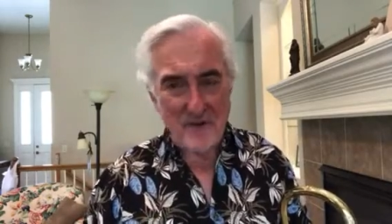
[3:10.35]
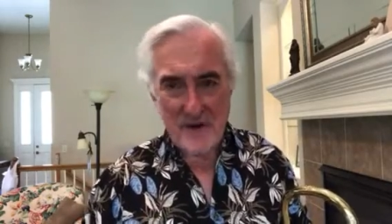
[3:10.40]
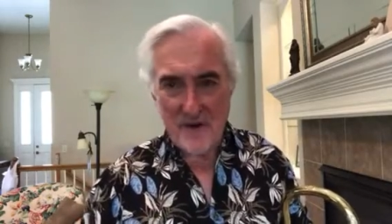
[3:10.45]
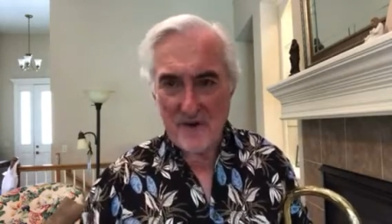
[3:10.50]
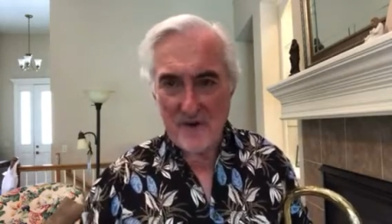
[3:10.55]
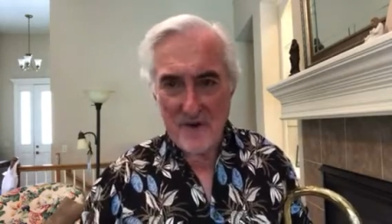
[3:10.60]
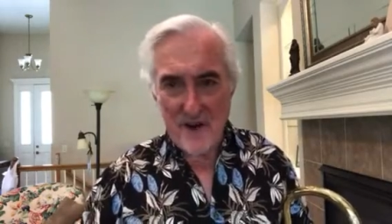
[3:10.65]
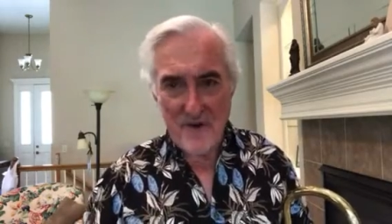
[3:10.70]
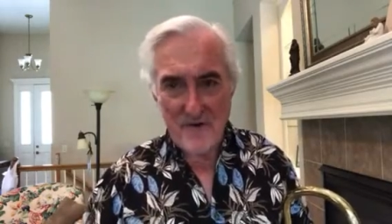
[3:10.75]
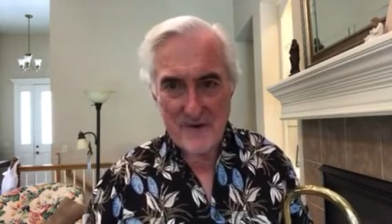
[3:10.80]
We
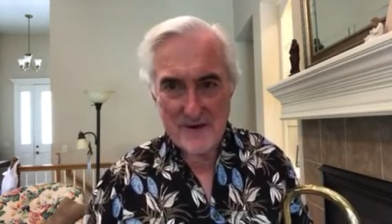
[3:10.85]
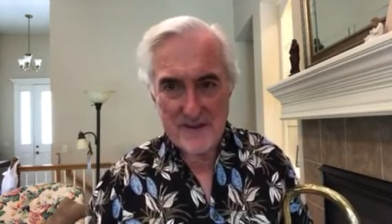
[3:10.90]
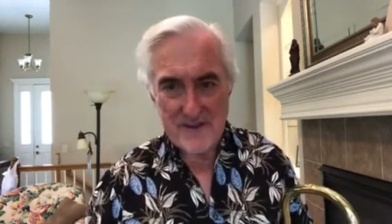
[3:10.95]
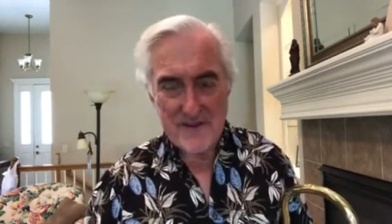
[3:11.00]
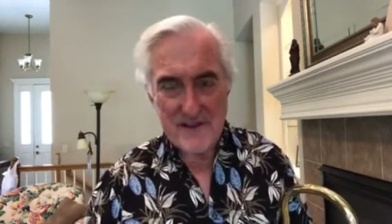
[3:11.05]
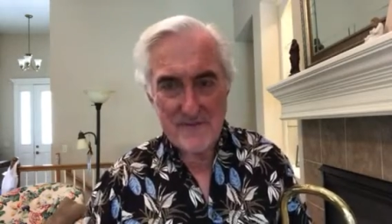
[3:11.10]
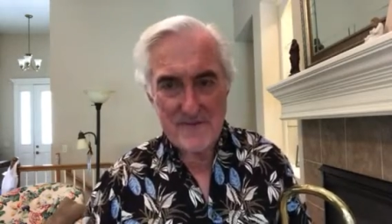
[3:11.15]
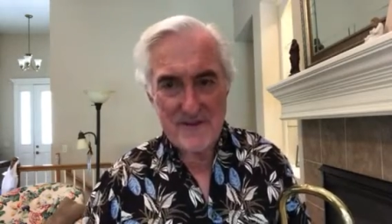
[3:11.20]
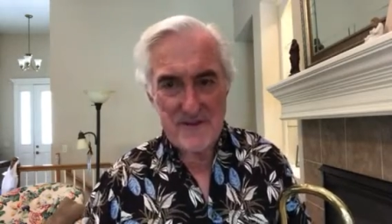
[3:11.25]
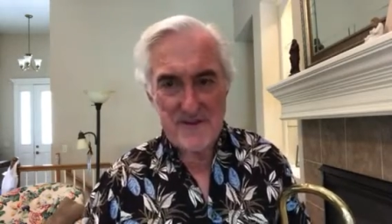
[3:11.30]
don't always
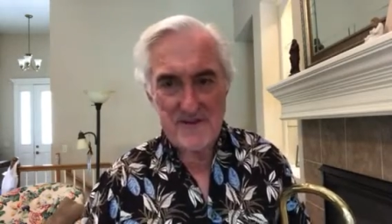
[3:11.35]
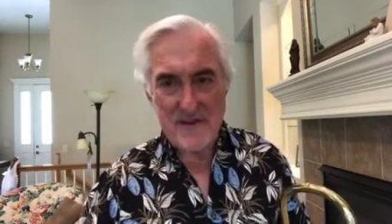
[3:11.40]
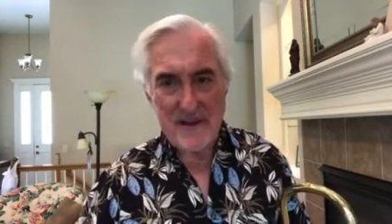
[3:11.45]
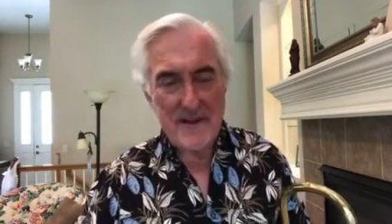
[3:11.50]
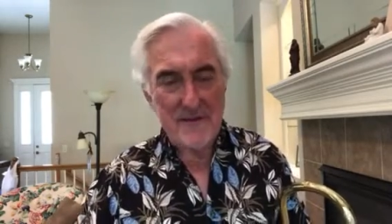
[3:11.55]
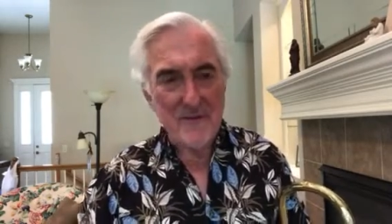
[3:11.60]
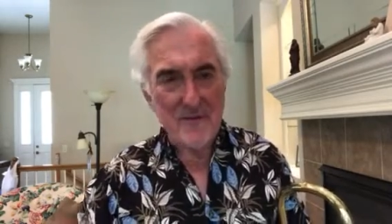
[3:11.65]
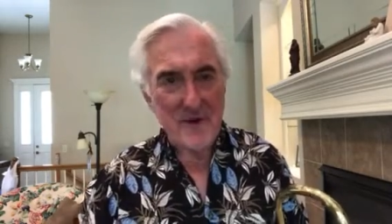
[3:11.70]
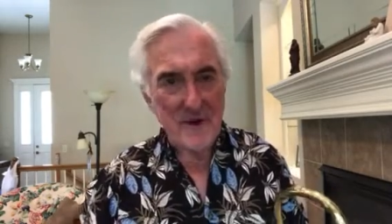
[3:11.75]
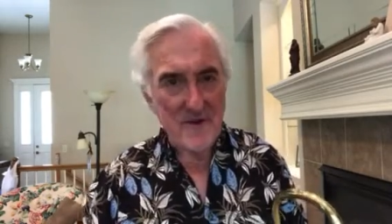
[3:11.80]

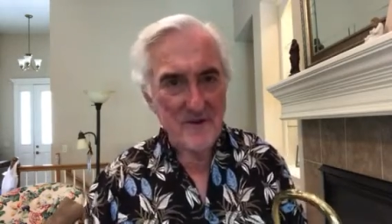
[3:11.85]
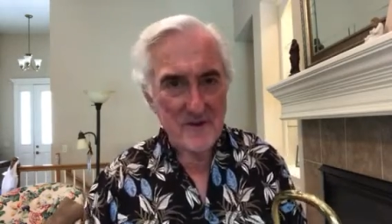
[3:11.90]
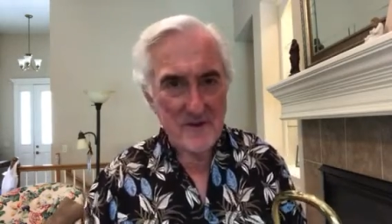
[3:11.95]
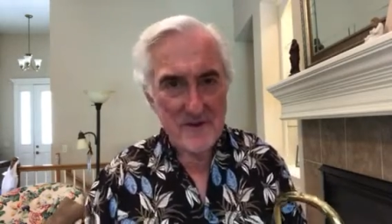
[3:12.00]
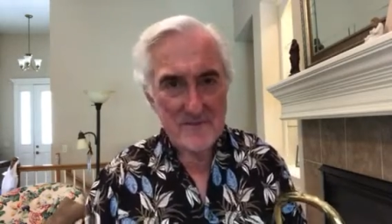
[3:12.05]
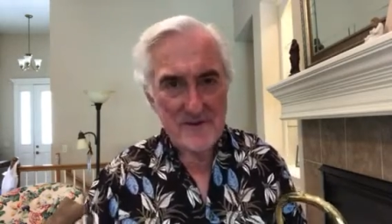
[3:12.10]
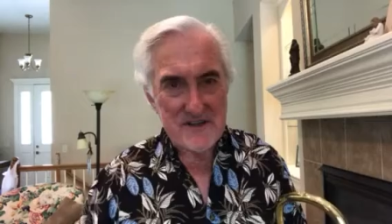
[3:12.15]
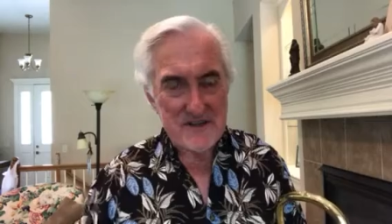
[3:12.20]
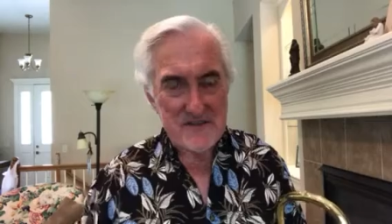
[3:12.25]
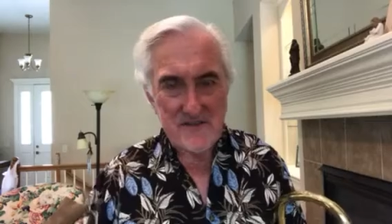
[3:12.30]
demonstrate them. We don't
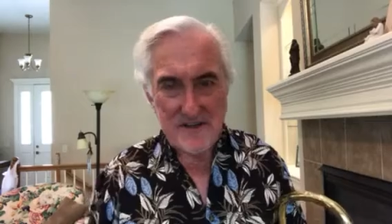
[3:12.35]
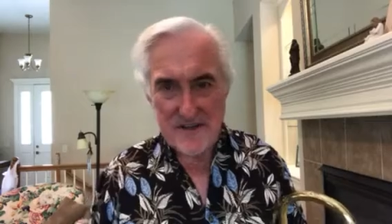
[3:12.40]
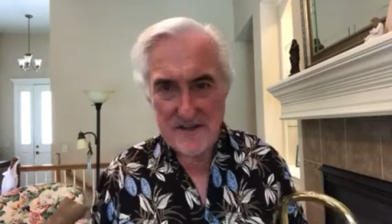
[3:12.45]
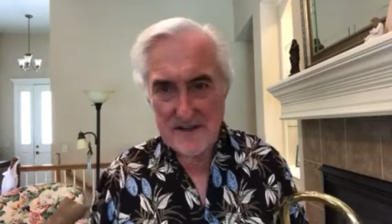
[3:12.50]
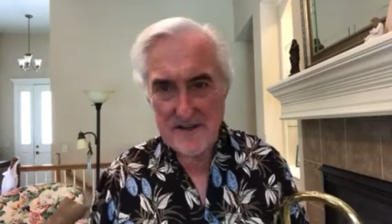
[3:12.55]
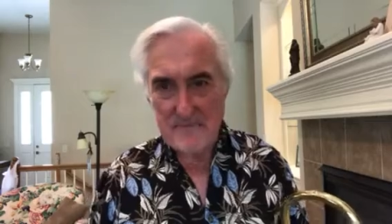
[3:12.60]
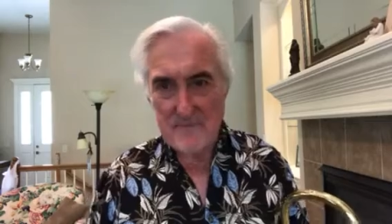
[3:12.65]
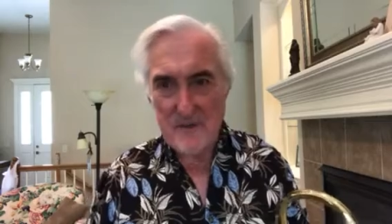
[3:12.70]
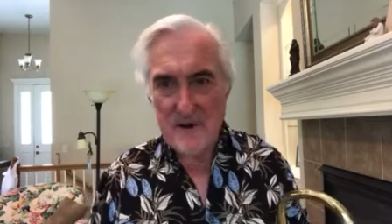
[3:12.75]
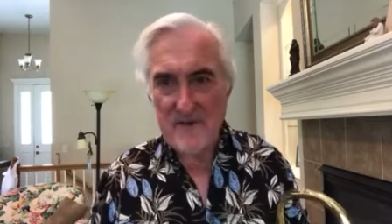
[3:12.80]
demonstrate
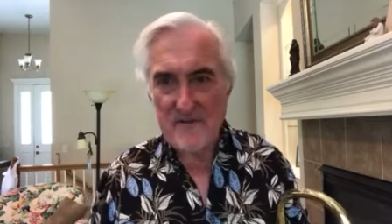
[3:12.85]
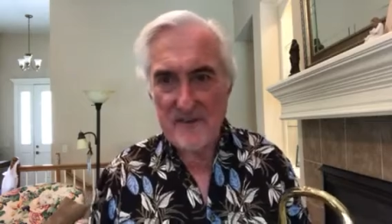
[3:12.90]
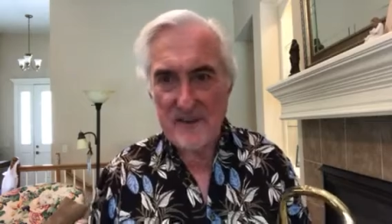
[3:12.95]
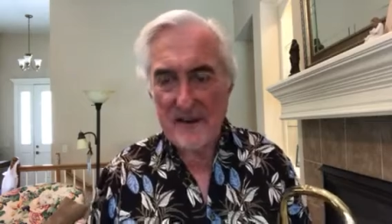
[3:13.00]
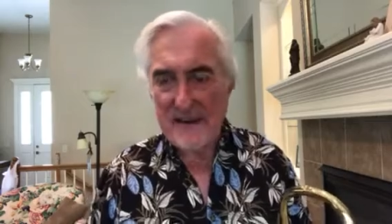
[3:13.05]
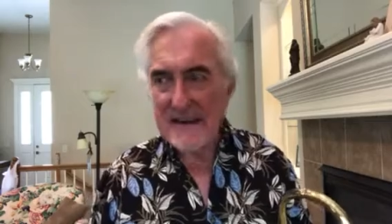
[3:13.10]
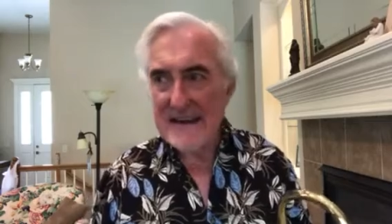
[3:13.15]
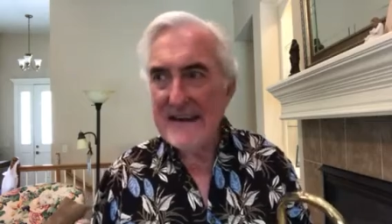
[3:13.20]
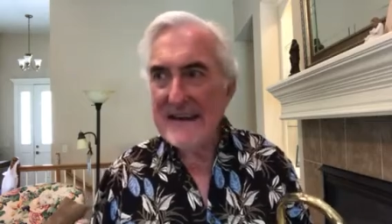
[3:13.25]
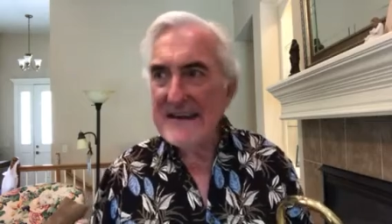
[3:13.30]
them
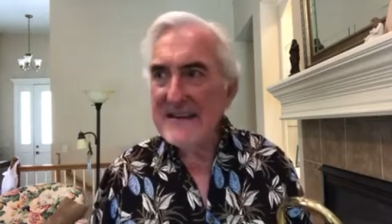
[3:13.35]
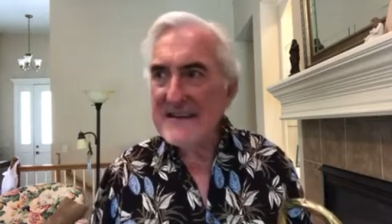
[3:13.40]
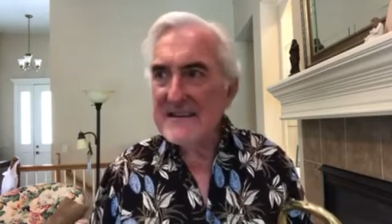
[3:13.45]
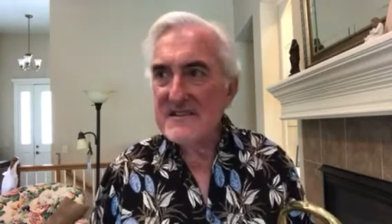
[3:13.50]
perfectly.